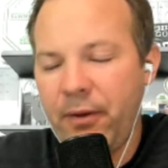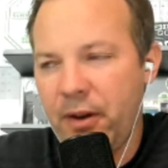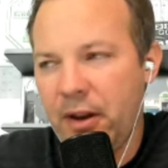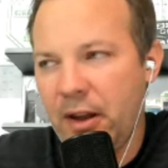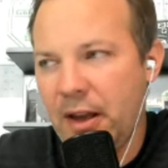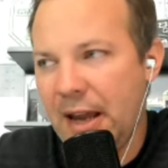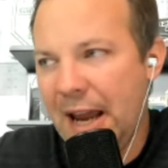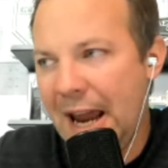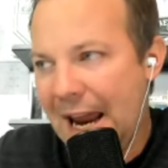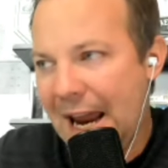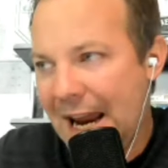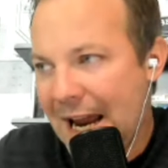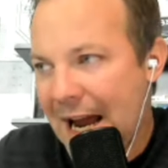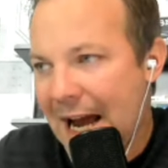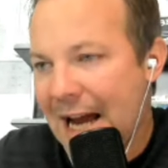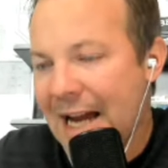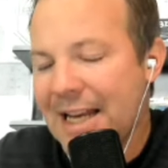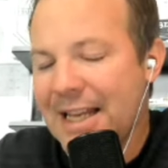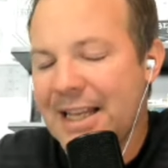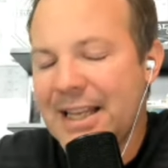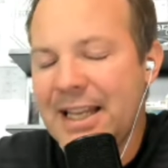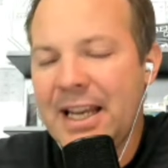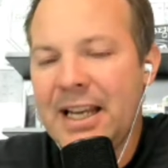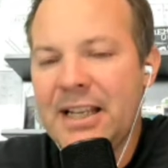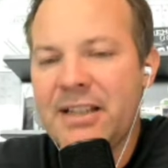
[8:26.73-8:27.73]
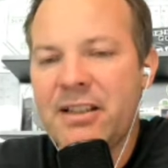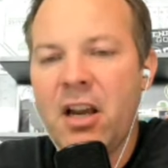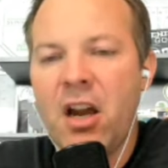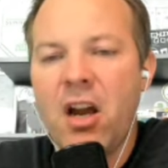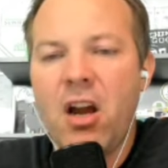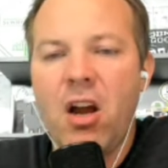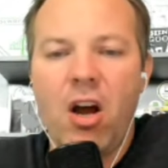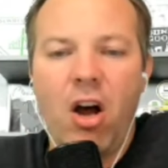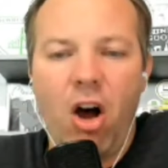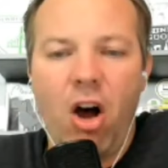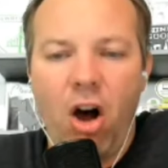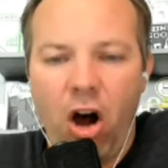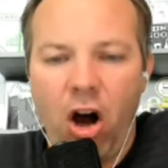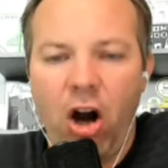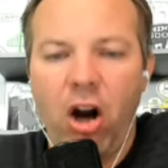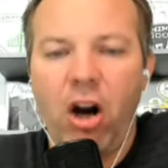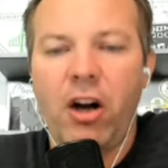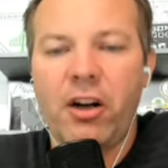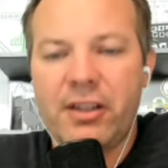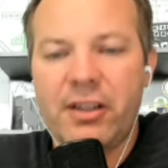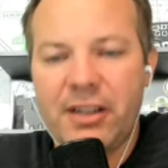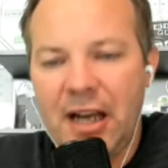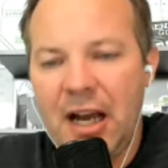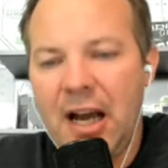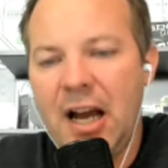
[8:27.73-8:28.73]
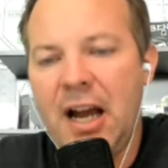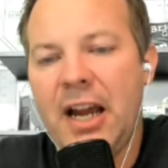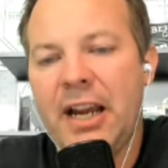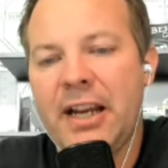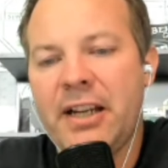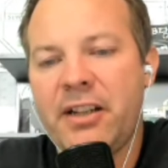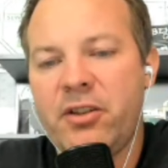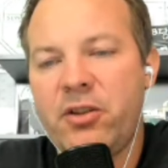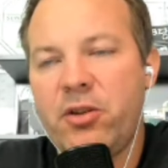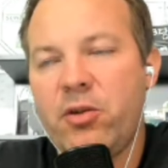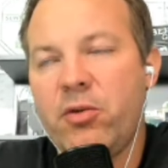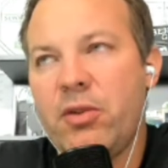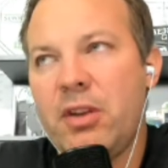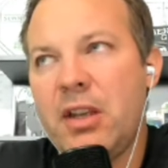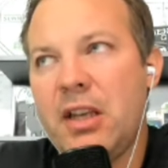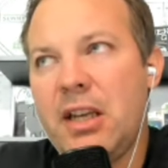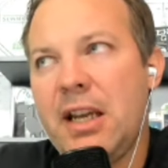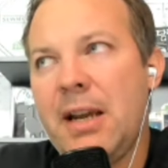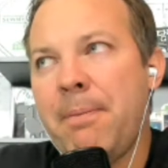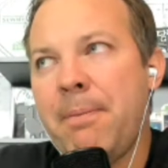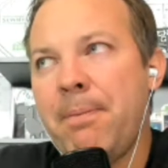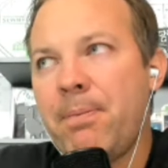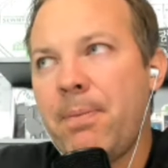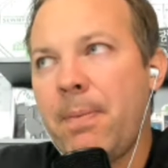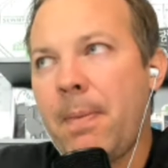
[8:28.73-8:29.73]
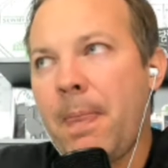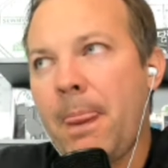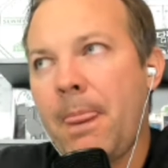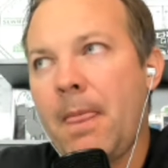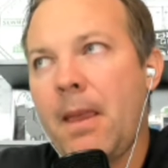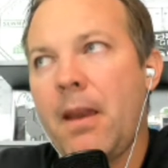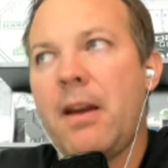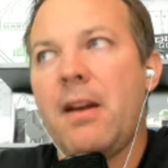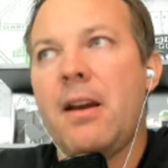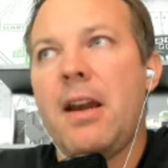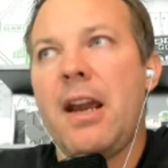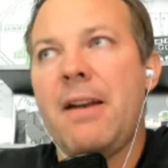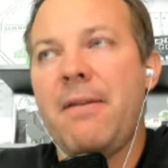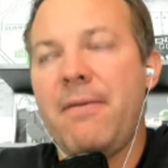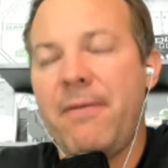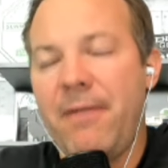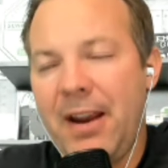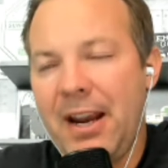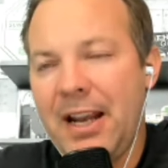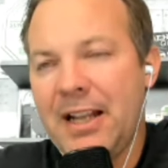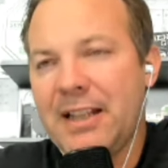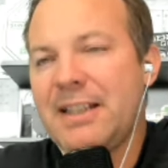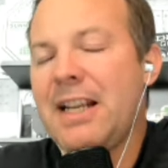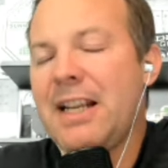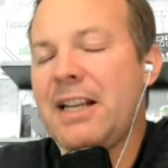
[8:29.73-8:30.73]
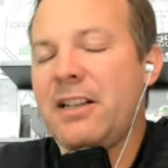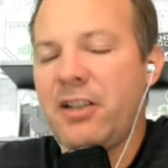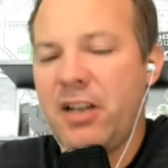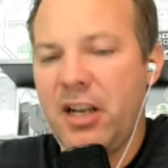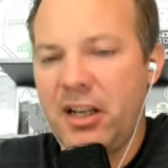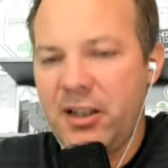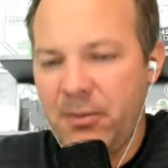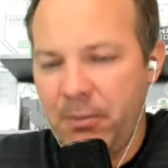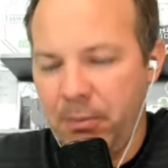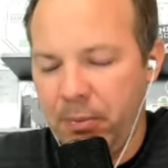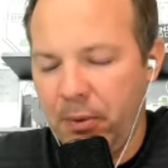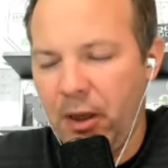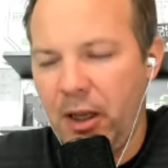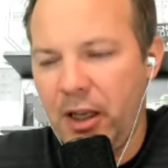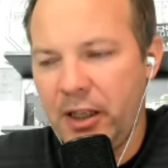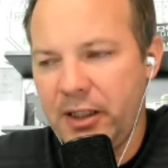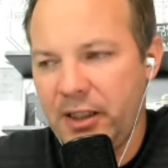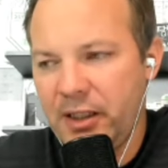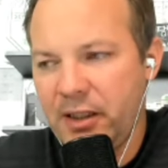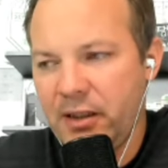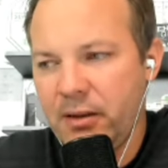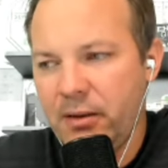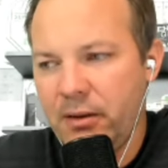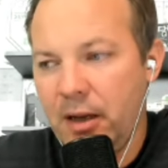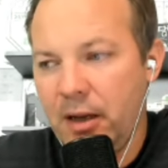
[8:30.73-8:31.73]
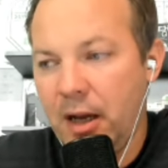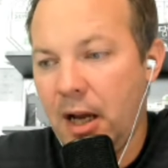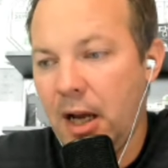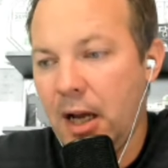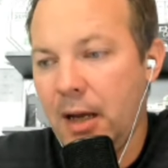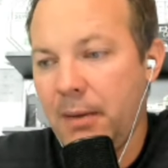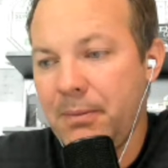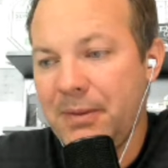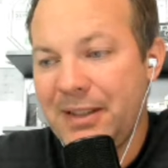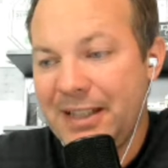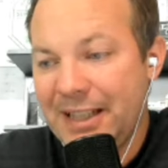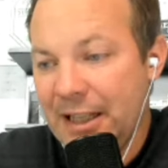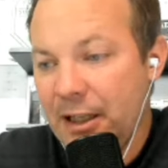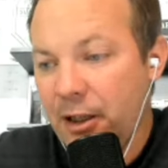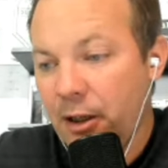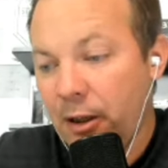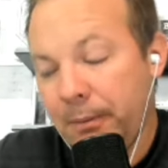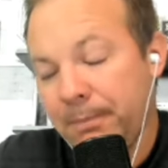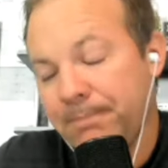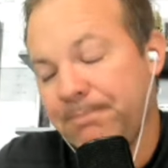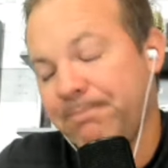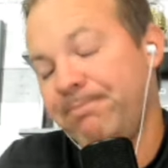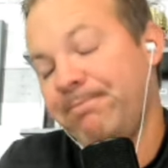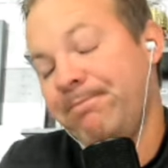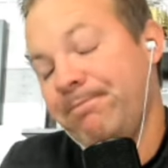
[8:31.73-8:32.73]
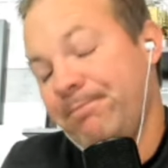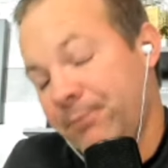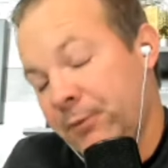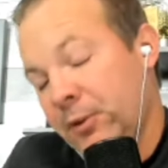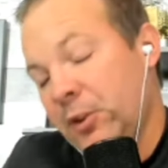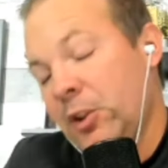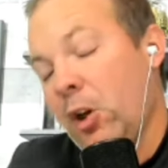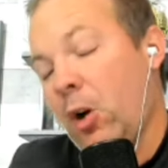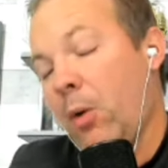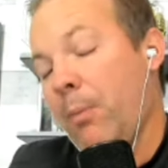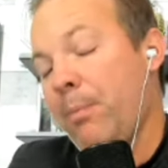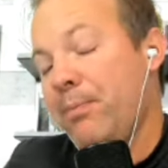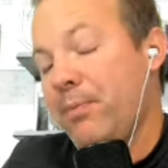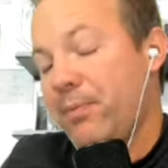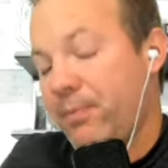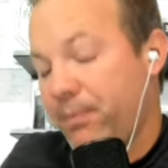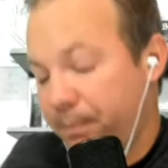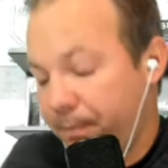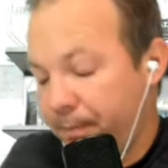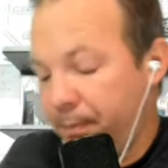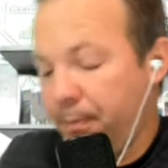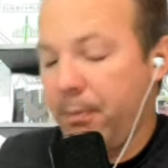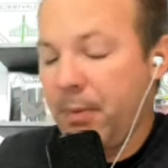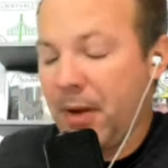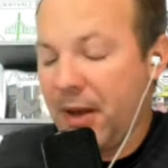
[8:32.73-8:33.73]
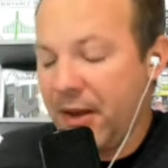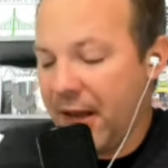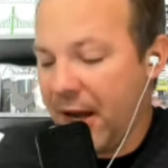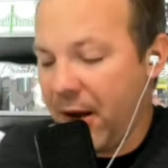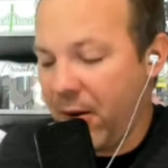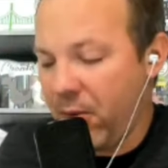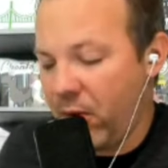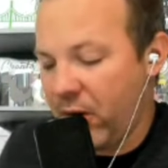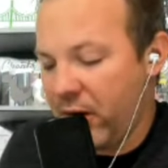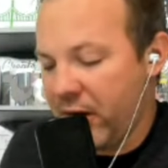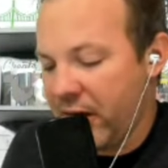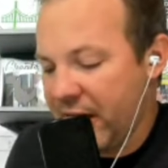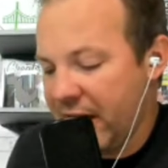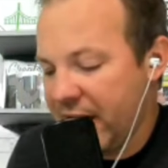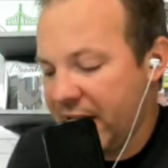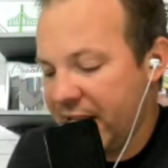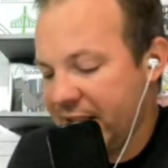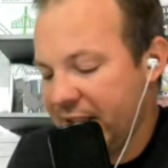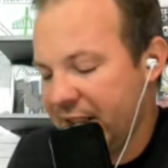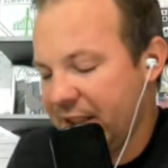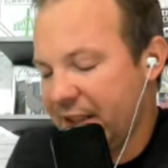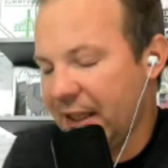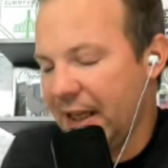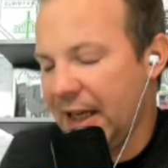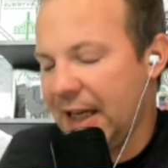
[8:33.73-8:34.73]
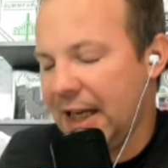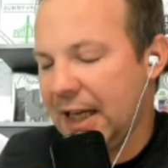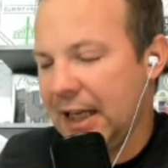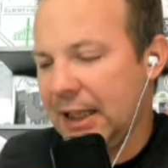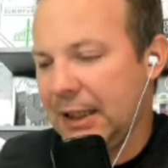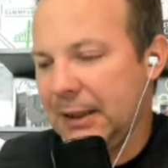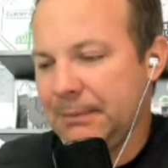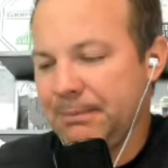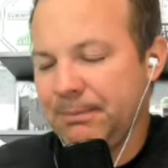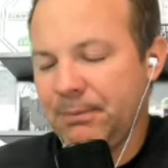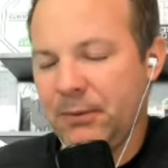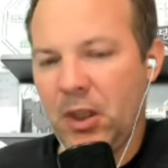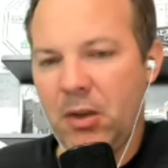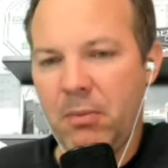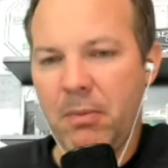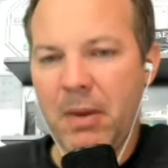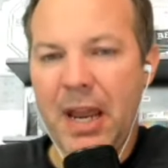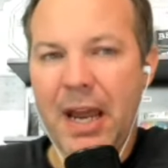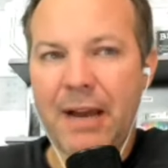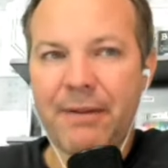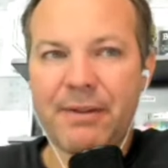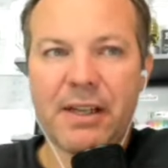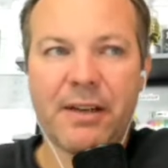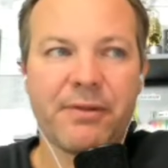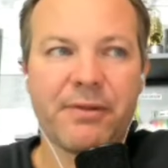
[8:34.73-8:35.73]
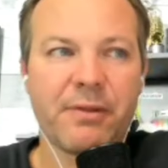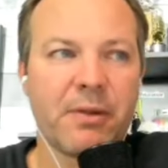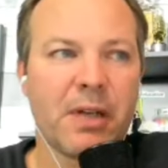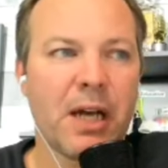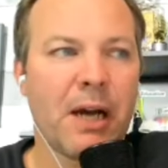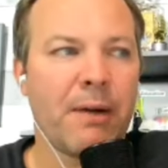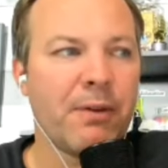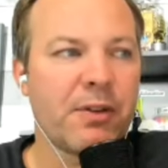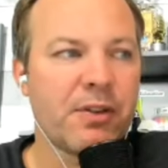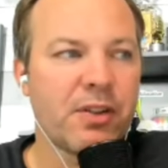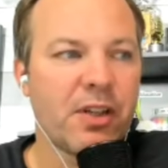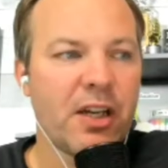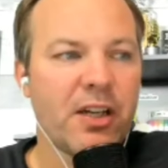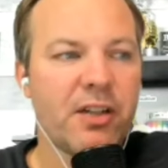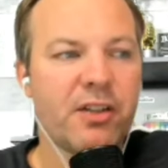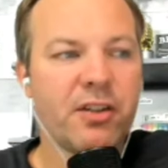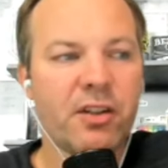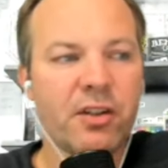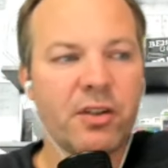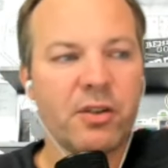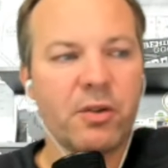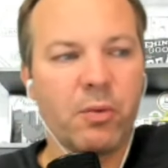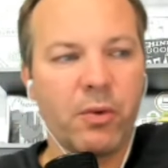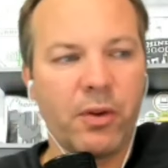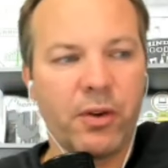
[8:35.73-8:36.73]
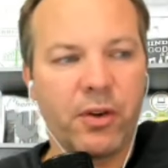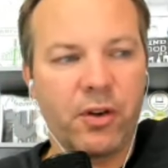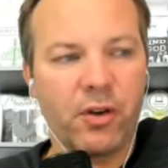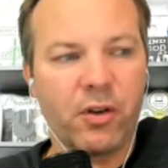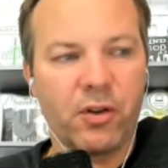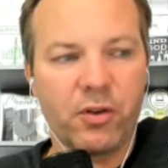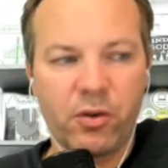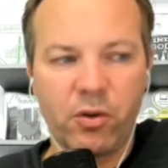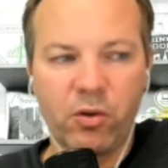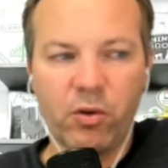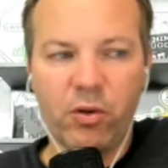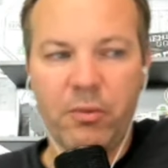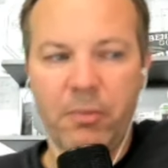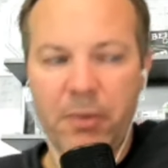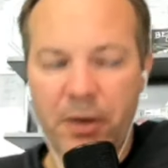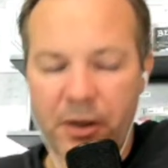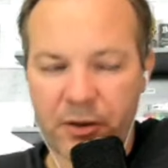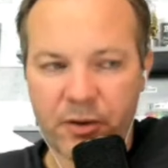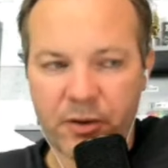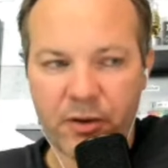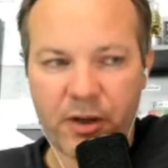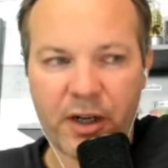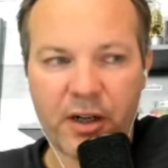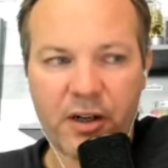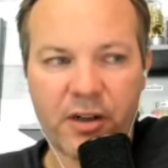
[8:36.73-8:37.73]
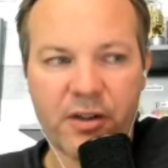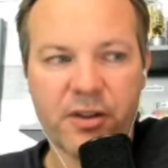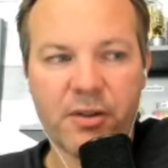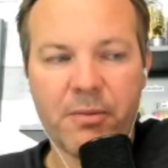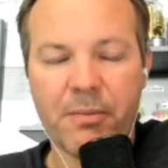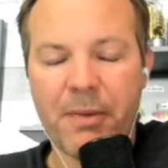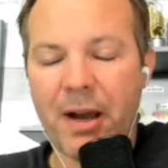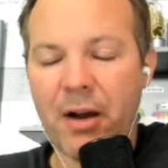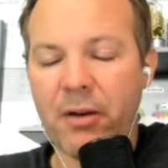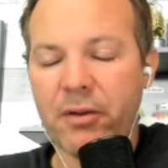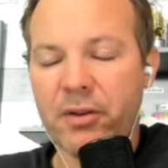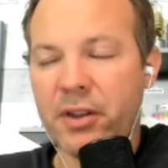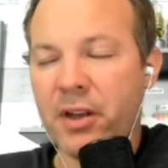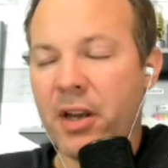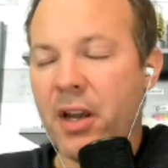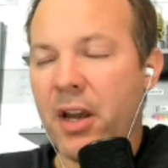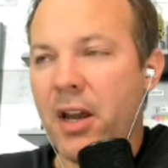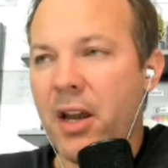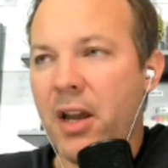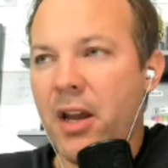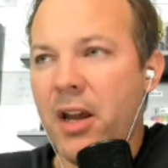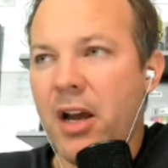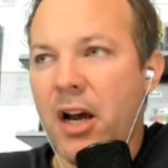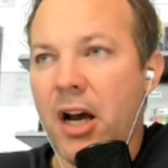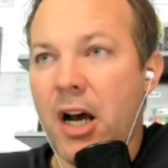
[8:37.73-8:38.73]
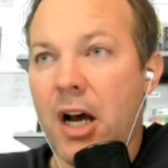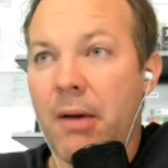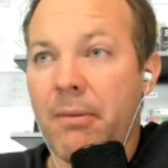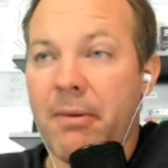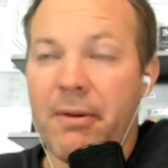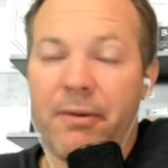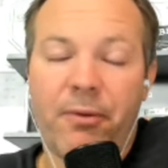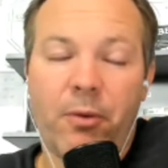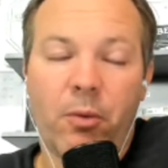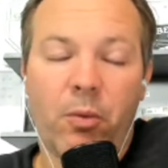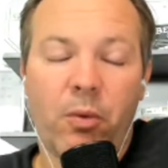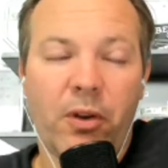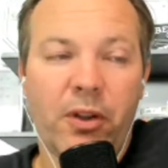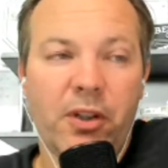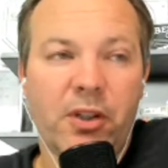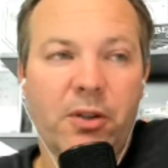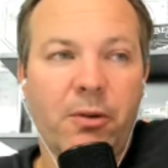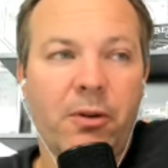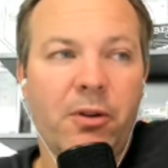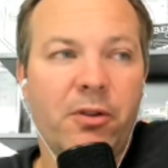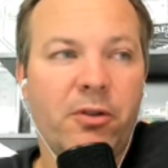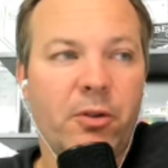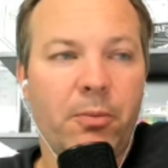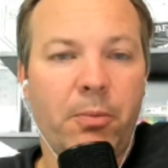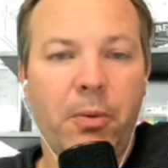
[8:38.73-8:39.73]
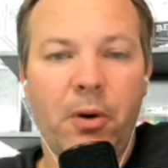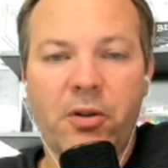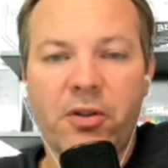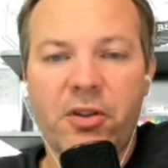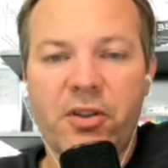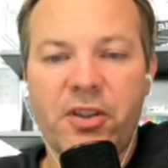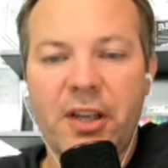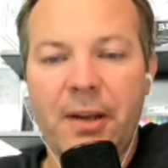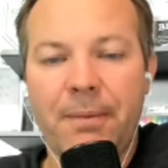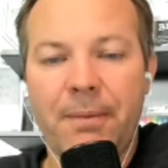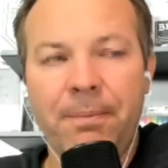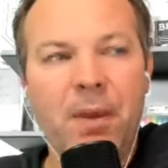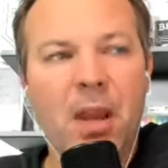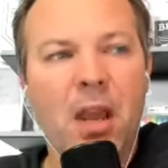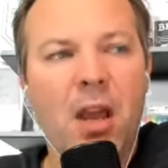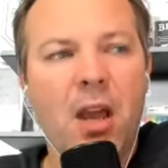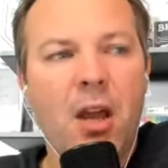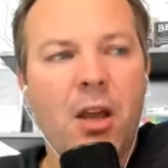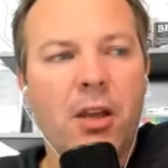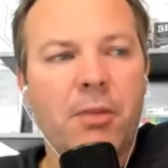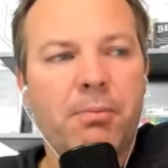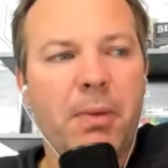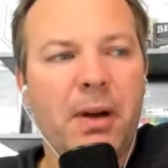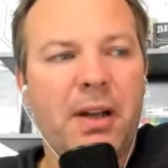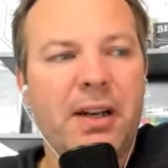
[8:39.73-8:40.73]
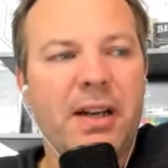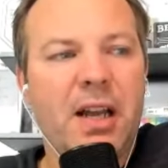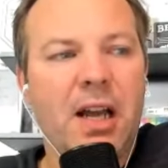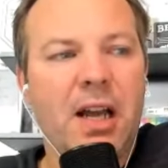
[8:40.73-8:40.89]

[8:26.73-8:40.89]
the A I things are tied to the Advanced Education Plus uh, tier. So be that what it is, um, you may have to have some conversations with your school administrators about um, if they're willing to, to purchase it. But